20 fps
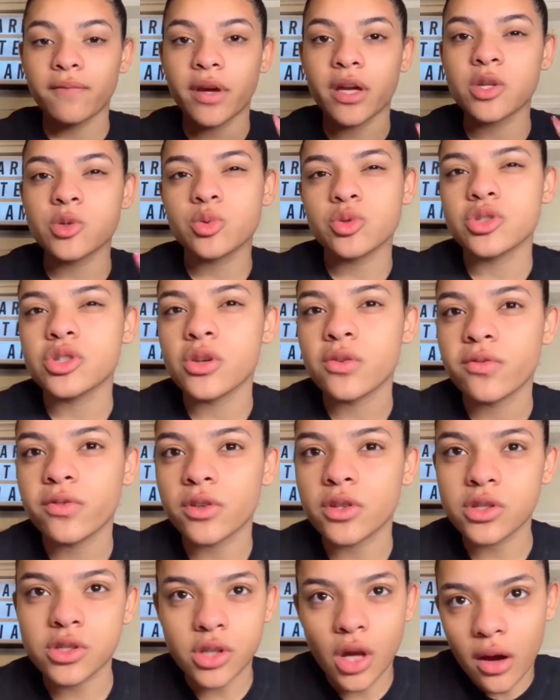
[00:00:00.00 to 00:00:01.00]
face would just
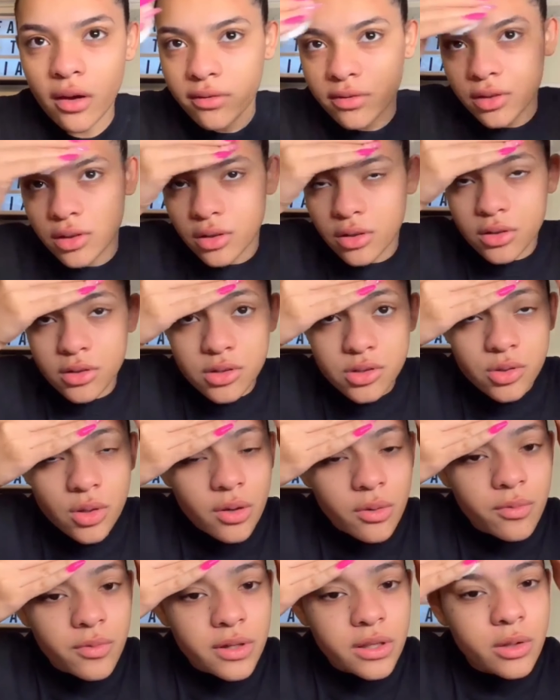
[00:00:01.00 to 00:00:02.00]
feel softer, so
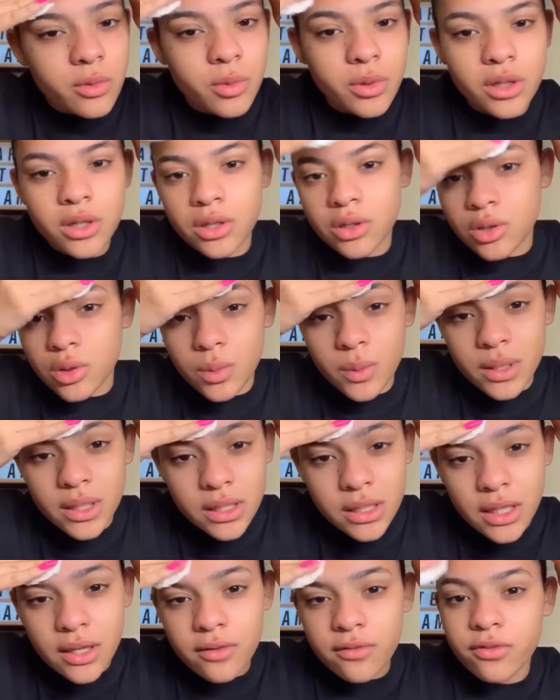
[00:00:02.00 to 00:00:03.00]
it really wouldn't do
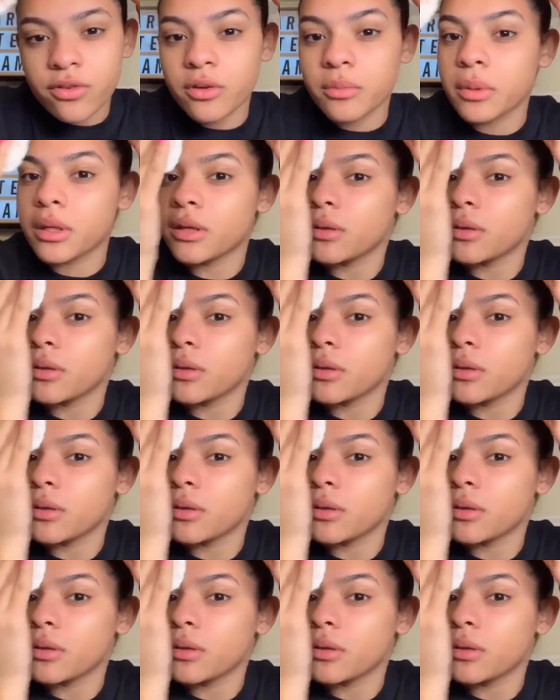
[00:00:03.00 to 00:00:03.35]
anything for